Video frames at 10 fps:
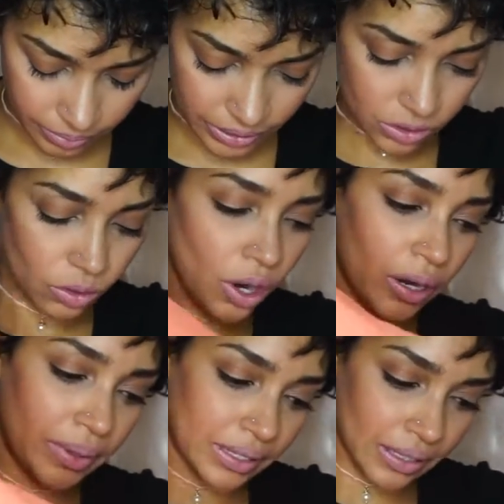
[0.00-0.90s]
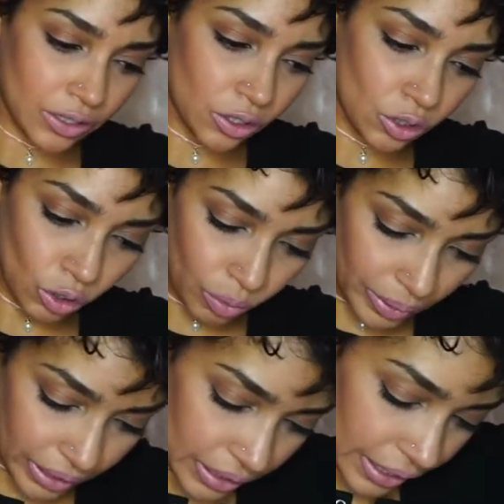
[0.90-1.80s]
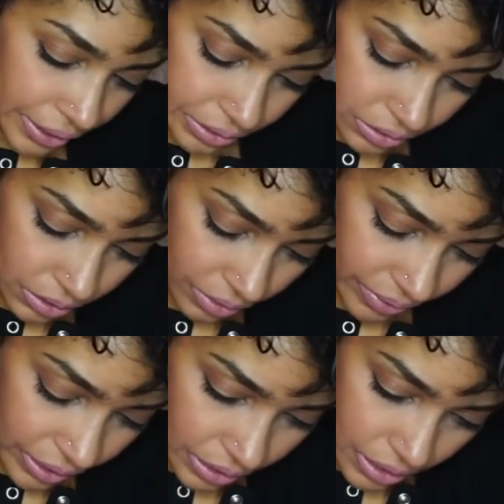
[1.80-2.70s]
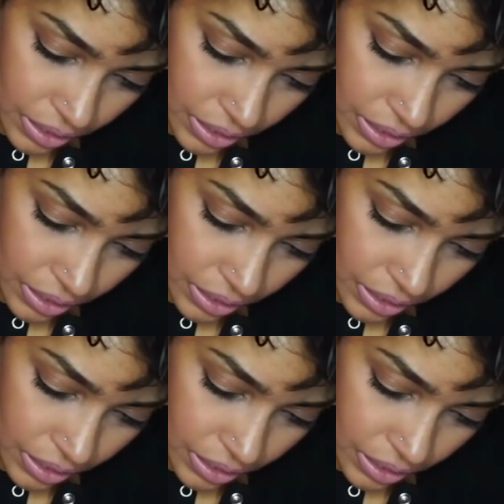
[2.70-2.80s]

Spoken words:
It's so hard because there's so many layers of it.